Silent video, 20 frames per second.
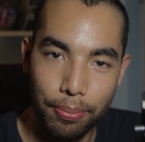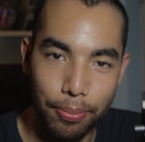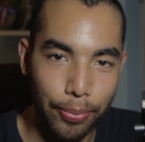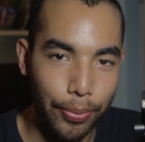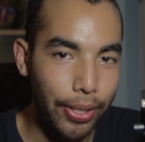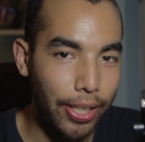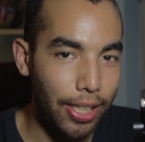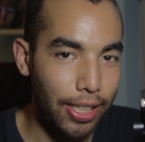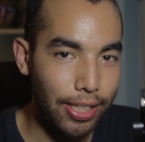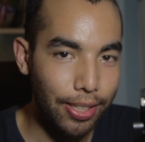
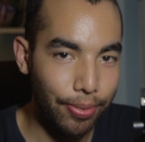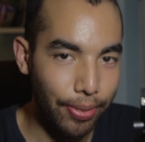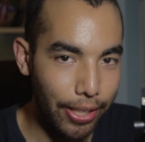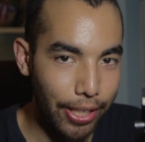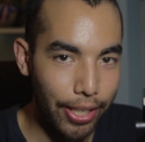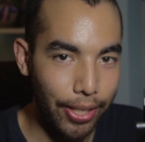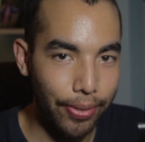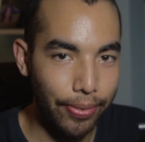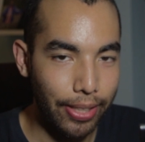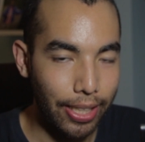weirdest
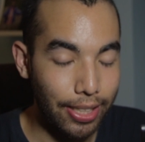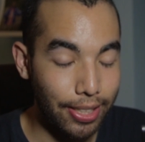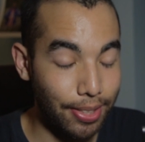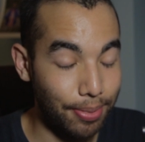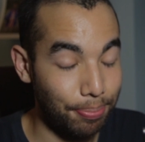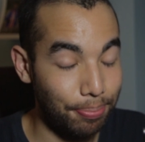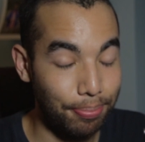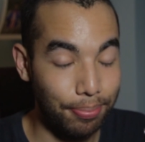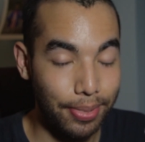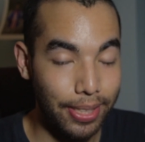video, and that's
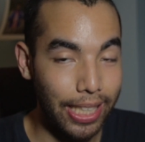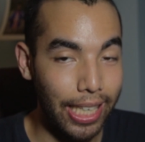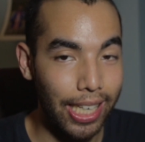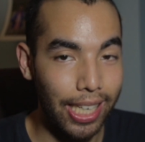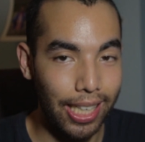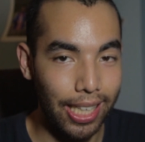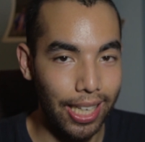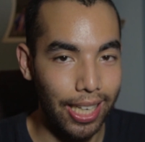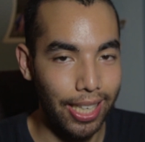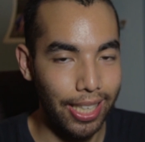saying
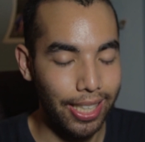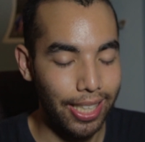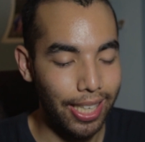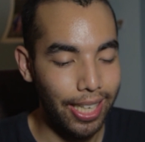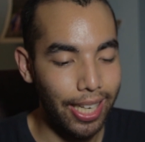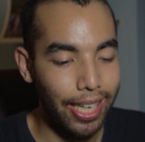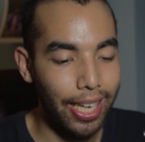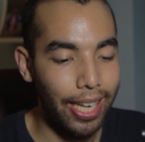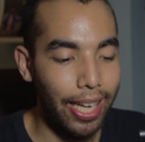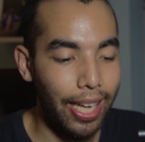a lot.
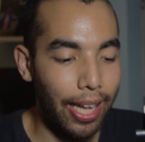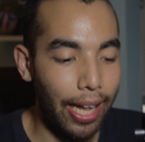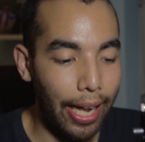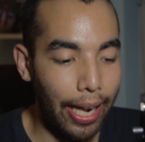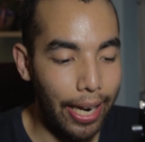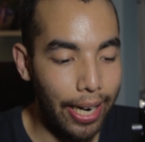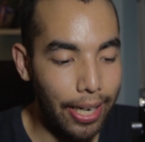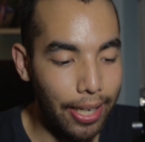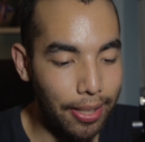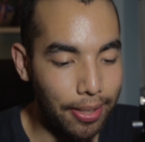
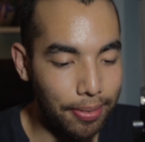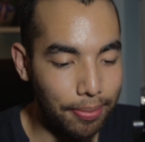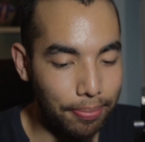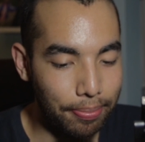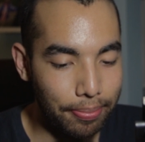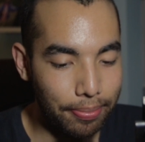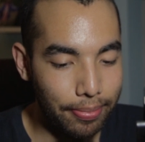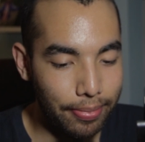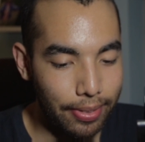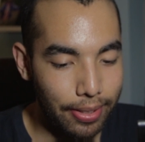
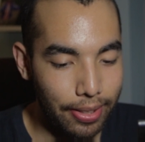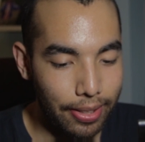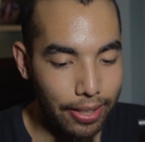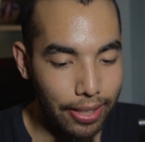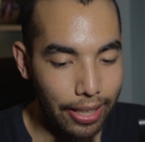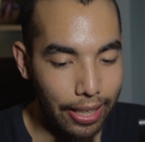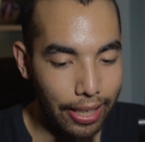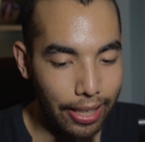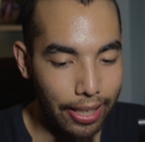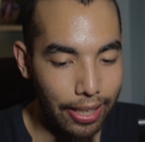
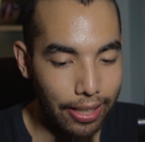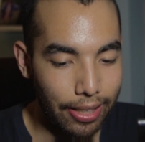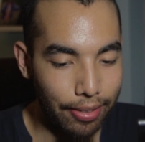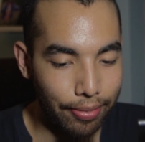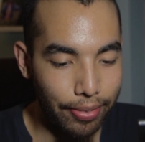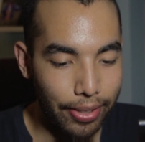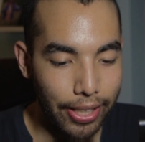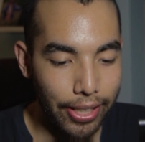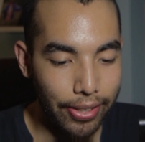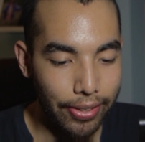And a
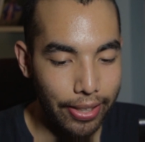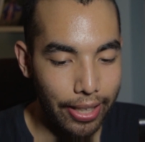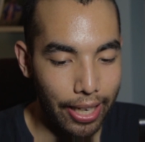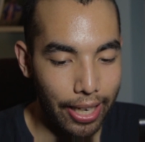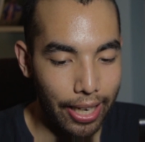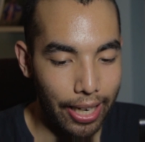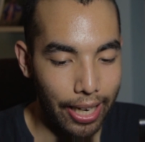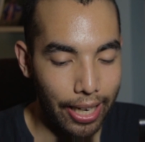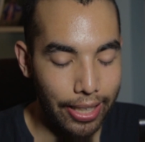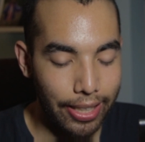video
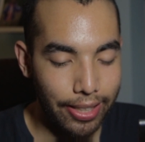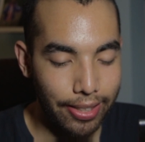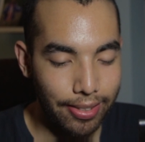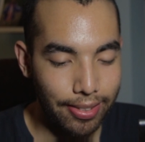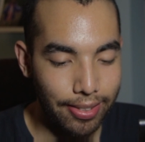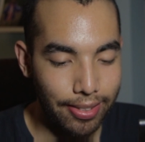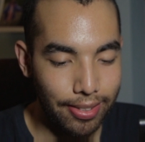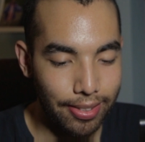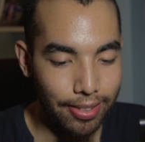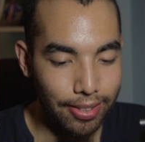that I
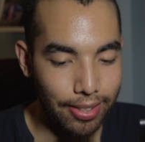didn't